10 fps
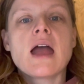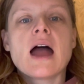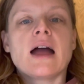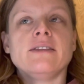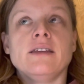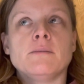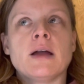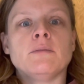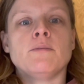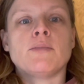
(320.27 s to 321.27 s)
I think
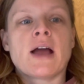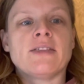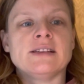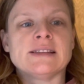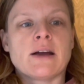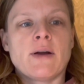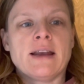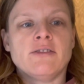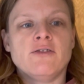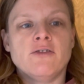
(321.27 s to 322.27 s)
my breath is now at
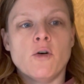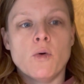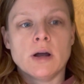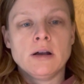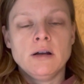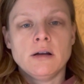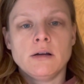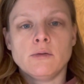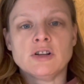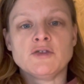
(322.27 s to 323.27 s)
a 4,
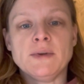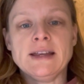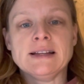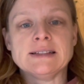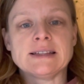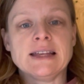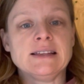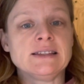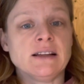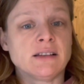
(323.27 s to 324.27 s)
which means it
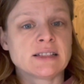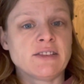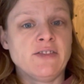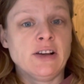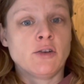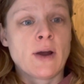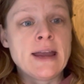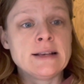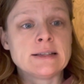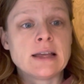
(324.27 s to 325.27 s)
still doesn't feel
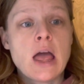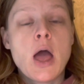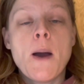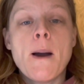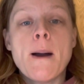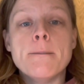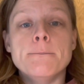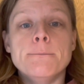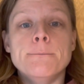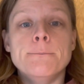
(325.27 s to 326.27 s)
great,
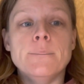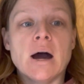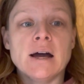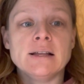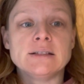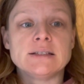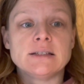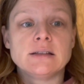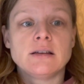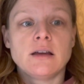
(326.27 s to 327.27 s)

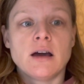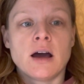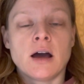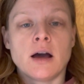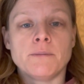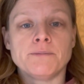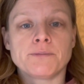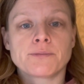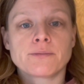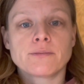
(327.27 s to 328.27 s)
but
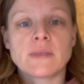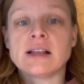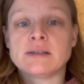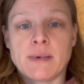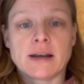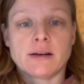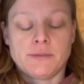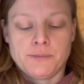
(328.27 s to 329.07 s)
it's better.